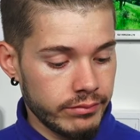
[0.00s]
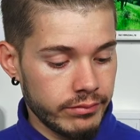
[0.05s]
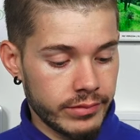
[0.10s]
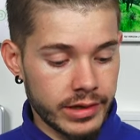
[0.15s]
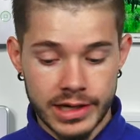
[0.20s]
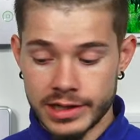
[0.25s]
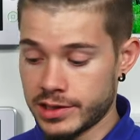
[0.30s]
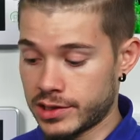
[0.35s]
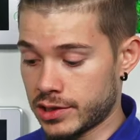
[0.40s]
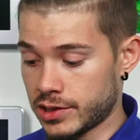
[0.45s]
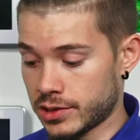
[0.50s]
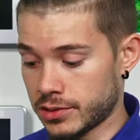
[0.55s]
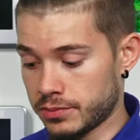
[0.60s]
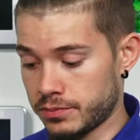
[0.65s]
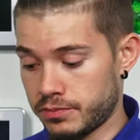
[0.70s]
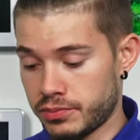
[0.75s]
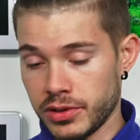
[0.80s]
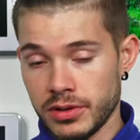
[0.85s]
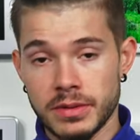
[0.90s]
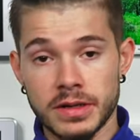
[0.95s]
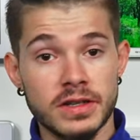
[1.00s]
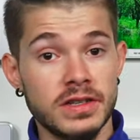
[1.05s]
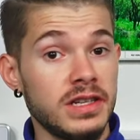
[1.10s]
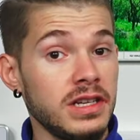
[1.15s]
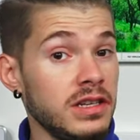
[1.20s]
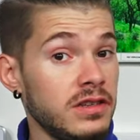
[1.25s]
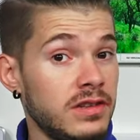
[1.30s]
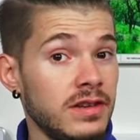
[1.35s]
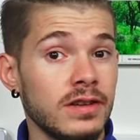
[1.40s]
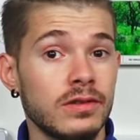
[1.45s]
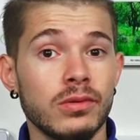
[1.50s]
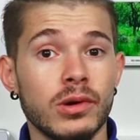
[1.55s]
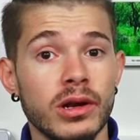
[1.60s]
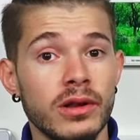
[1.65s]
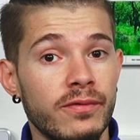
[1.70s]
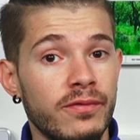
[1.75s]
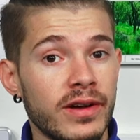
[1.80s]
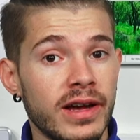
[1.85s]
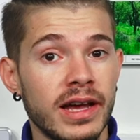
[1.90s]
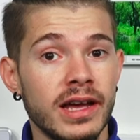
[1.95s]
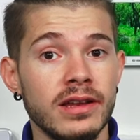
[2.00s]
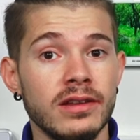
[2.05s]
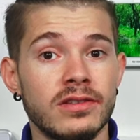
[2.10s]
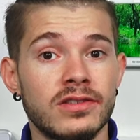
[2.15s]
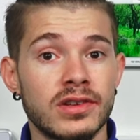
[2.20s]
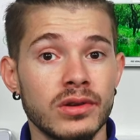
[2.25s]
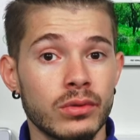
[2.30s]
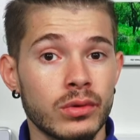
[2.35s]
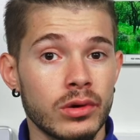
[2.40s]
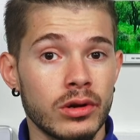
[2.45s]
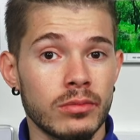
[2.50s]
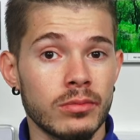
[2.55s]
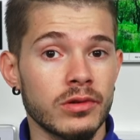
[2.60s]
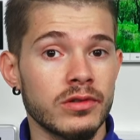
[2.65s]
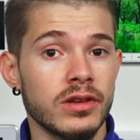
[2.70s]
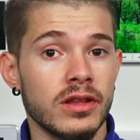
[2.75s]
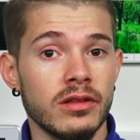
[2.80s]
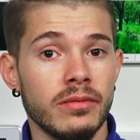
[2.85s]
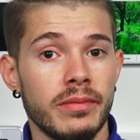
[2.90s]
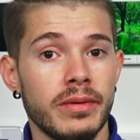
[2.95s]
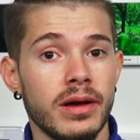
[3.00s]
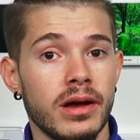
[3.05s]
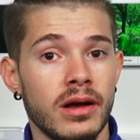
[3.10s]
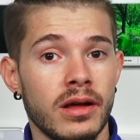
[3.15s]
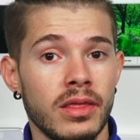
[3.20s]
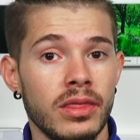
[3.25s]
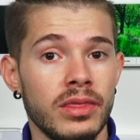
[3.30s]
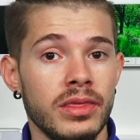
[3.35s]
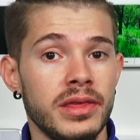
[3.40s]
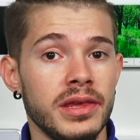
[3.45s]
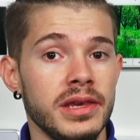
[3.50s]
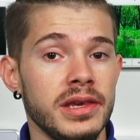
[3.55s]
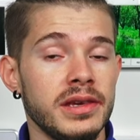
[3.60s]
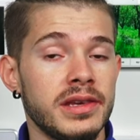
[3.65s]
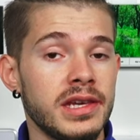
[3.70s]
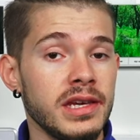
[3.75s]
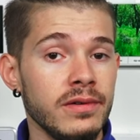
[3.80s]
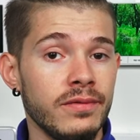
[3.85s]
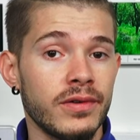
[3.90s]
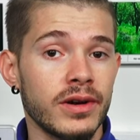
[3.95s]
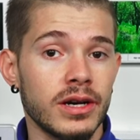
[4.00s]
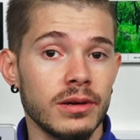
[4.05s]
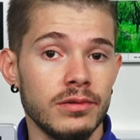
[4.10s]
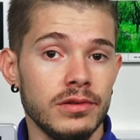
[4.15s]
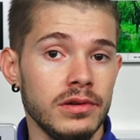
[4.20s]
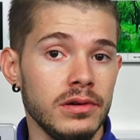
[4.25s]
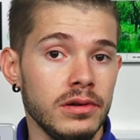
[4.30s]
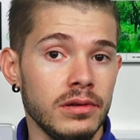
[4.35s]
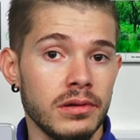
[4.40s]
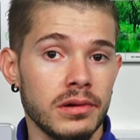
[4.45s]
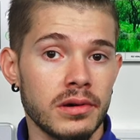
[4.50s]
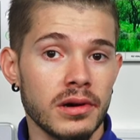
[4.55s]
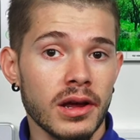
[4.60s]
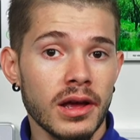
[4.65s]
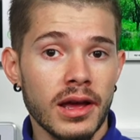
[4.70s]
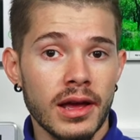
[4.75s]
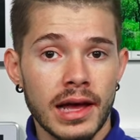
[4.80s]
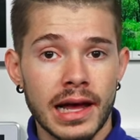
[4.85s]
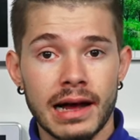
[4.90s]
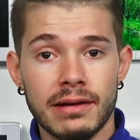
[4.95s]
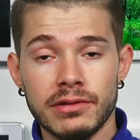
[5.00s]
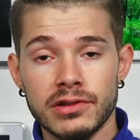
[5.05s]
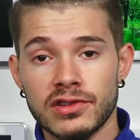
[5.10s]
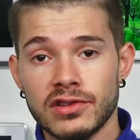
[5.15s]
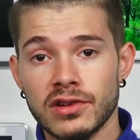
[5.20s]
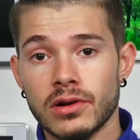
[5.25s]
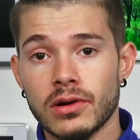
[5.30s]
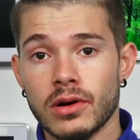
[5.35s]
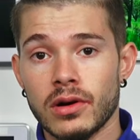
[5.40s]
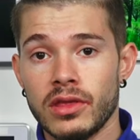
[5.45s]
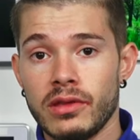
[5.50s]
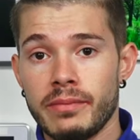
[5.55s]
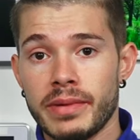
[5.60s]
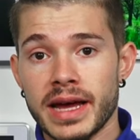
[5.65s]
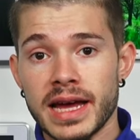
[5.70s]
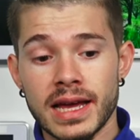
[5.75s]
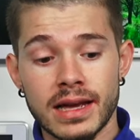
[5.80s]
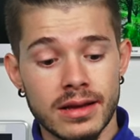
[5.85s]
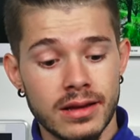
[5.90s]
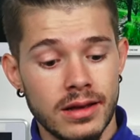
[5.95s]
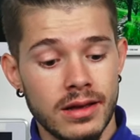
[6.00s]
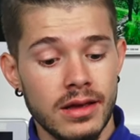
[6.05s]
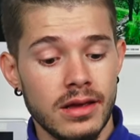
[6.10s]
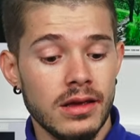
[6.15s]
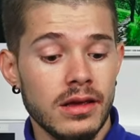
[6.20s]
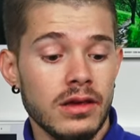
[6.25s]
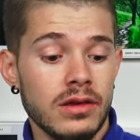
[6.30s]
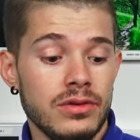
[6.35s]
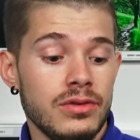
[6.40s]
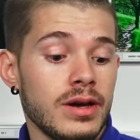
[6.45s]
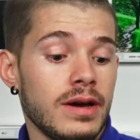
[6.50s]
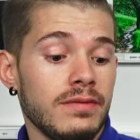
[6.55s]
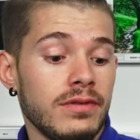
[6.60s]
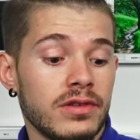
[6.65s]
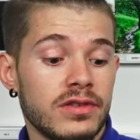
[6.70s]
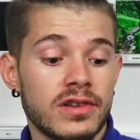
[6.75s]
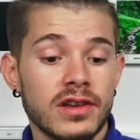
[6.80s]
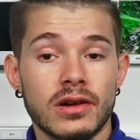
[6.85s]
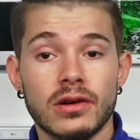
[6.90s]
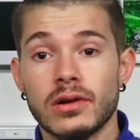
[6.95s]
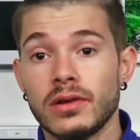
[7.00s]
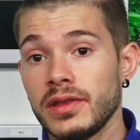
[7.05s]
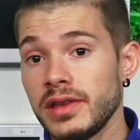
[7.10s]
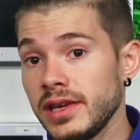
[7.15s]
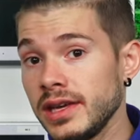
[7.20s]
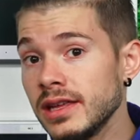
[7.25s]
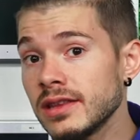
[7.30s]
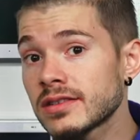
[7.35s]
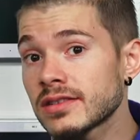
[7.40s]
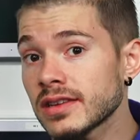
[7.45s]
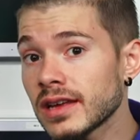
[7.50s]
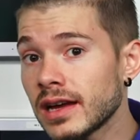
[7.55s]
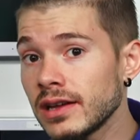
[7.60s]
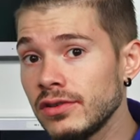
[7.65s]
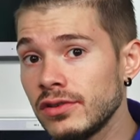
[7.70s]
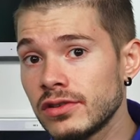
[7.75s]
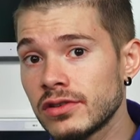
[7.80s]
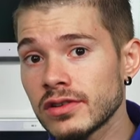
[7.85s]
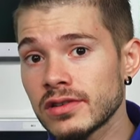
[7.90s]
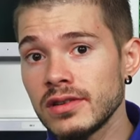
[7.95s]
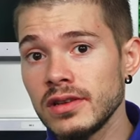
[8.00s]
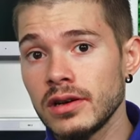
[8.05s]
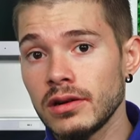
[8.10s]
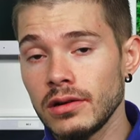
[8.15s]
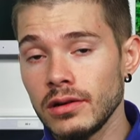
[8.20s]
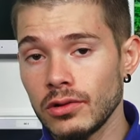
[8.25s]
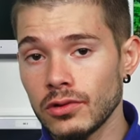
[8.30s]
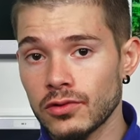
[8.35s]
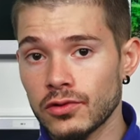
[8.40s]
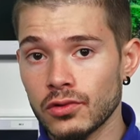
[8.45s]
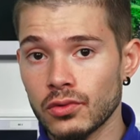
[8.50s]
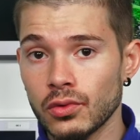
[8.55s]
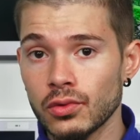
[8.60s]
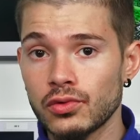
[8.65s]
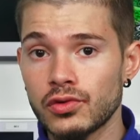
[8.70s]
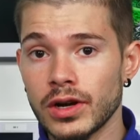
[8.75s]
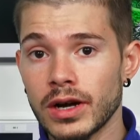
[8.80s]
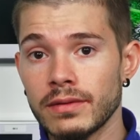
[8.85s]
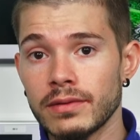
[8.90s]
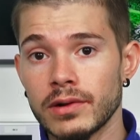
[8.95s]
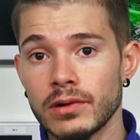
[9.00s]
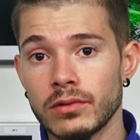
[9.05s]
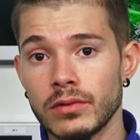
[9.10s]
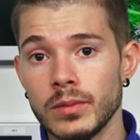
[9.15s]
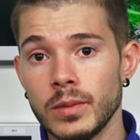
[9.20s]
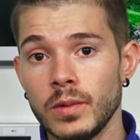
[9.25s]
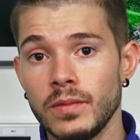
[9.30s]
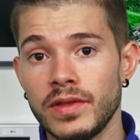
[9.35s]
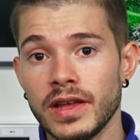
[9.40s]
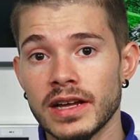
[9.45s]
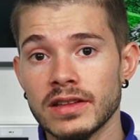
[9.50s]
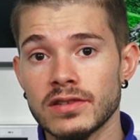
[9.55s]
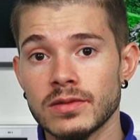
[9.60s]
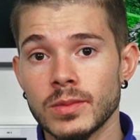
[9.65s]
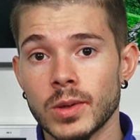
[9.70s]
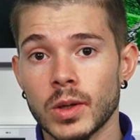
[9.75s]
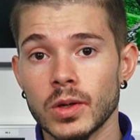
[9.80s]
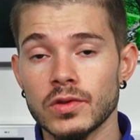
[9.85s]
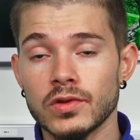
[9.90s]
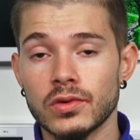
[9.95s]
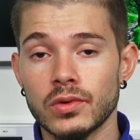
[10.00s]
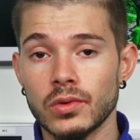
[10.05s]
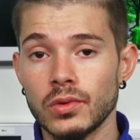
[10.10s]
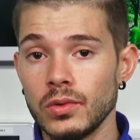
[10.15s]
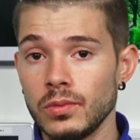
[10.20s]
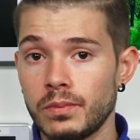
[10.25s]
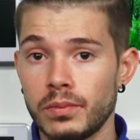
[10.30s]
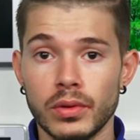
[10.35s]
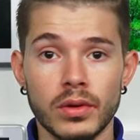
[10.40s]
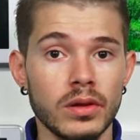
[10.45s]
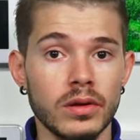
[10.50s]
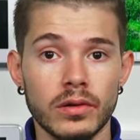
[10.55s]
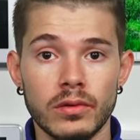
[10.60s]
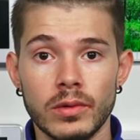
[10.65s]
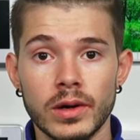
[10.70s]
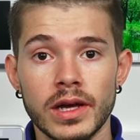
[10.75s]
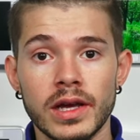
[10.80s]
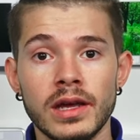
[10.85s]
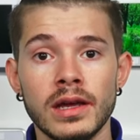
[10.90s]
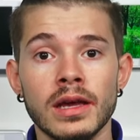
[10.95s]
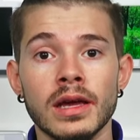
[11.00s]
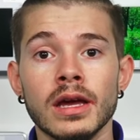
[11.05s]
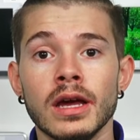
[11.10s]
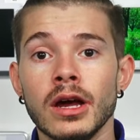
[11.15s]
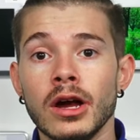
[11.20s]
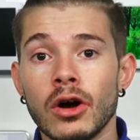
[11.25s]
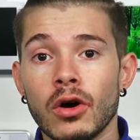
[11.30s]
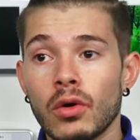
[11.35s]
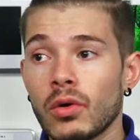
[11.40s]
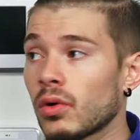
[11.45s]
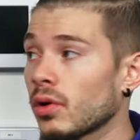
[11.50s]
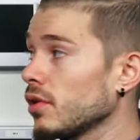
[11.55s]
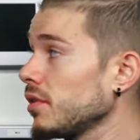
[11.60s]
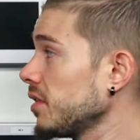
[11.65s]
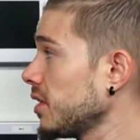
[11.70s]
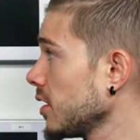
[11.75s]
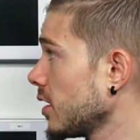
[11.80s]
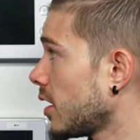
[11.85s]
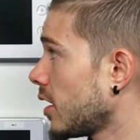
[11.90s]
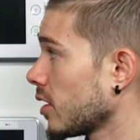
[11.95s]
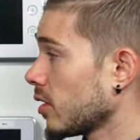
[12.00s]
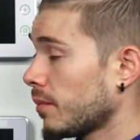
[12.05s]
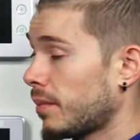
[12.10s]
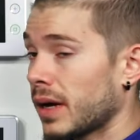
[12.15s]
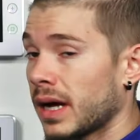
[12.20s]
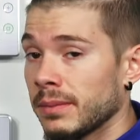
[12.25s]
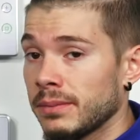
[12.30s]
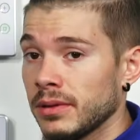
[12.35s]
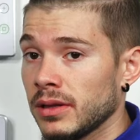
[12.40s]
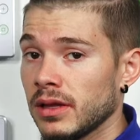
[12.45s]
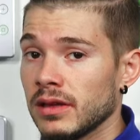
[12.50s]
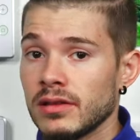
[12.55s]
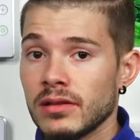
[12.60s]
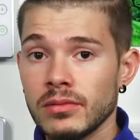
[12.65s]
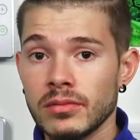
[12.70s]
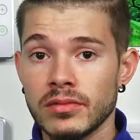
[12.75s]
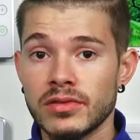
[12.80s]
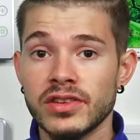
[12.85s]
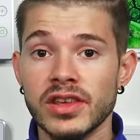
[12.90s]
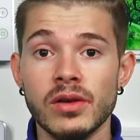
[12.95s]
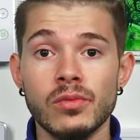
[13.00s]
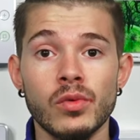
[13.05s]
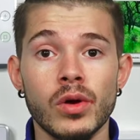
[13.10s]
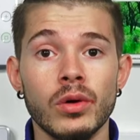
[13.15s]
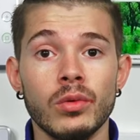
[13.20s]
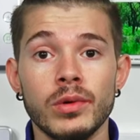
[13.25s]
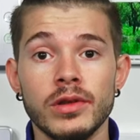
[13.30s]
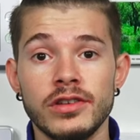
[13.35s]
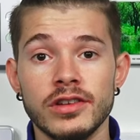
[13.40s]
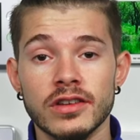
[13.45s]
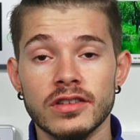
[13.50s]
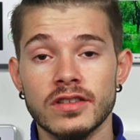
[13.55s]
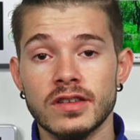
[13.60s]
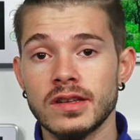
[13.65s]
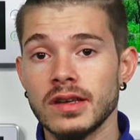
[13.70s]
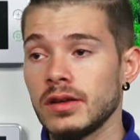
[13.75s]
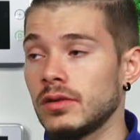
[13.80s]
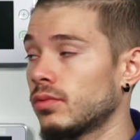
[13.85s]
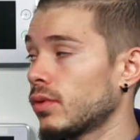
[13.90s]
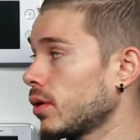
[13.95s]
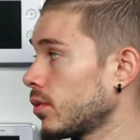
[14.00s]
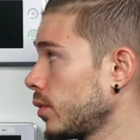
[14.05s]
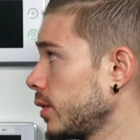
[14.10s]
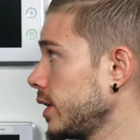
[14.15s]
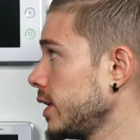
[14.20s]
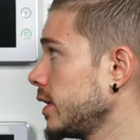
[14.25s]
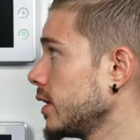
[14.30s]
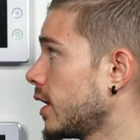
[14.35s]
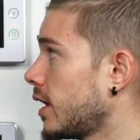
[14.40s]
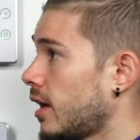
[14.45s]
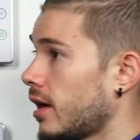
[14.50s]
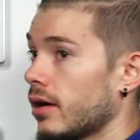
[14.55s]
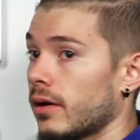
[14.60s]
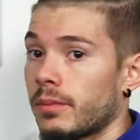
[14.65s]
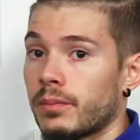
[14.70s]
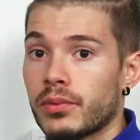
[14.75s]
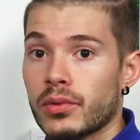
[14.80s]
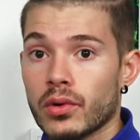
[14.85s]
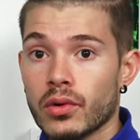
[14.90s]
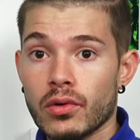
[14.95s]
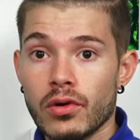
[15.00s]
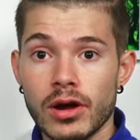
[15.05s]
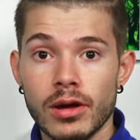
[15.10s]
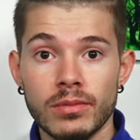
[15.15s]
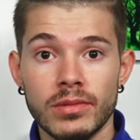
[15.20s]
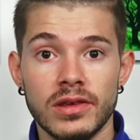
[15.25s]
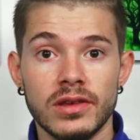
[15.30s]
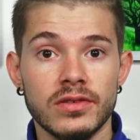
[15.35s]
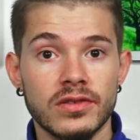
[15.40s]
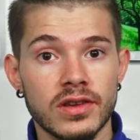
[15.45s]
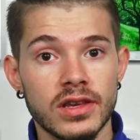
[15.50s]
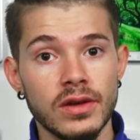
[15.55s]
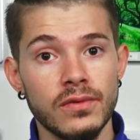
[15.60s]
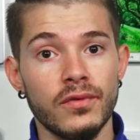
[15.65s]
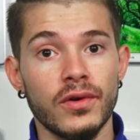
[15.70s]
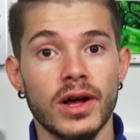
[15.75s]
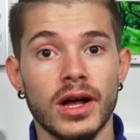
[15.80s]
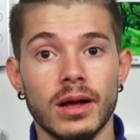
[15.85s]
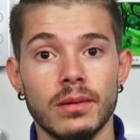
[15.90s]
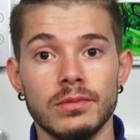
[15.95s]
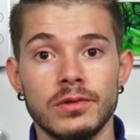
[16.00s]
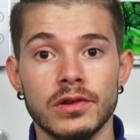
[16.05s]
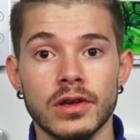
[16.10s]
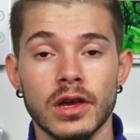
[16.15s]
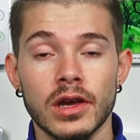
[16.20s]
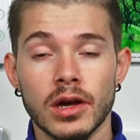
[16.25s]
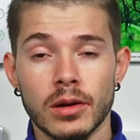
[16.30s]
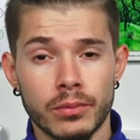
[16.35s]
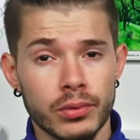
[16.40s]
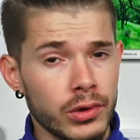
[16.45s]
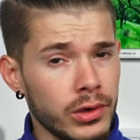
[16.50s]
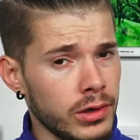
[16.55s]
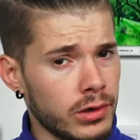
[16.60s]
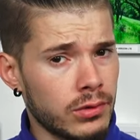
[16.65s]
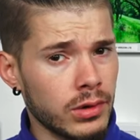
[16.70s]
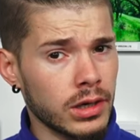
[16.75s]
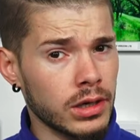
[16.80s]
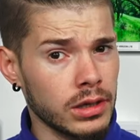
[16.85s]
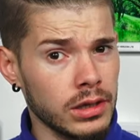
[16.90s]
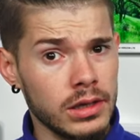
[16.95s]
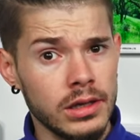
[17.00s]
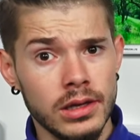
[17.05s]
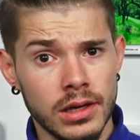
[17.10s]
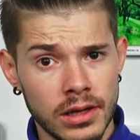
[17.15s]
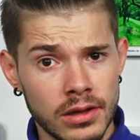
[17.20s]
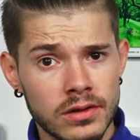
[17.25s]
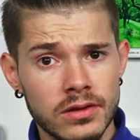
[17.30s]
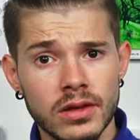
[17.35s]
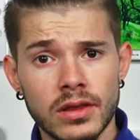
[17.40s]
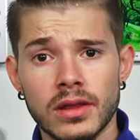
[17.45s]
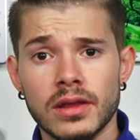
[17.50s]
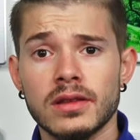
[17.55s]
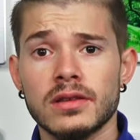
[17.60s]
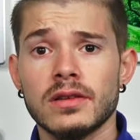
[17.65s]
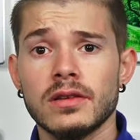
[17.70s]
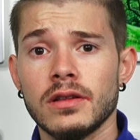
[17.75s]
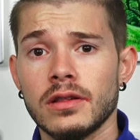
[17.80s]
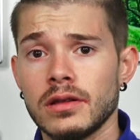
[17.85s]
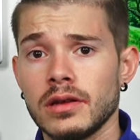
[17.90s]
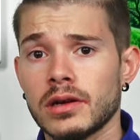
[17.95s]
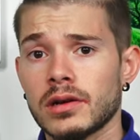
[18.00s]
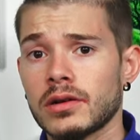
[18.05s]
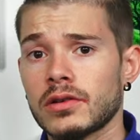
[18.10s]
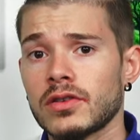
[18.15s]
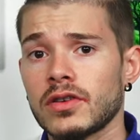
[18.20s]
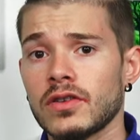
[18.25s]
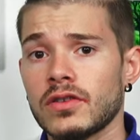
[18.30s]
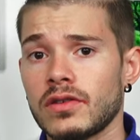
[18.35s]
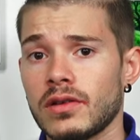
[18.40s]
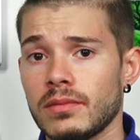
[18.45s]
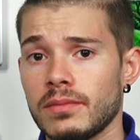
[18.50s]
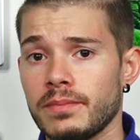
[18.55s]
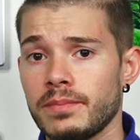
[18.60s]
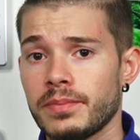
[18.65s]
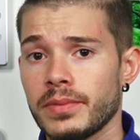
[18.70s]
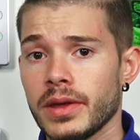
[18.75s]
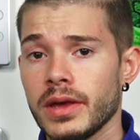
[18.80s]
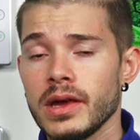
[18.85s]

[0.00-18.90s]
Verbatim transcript: that's pretty much the easiest way to find serial numbers on the on the key fobs. You either have a sticker on the back, you have the sticker on the inside, you just need a little screwdriver to remove that small screw, pull it away, or you can auto-populate them the same way we just did when we uh, programmed these key fobs pretty quickly into the lyric system.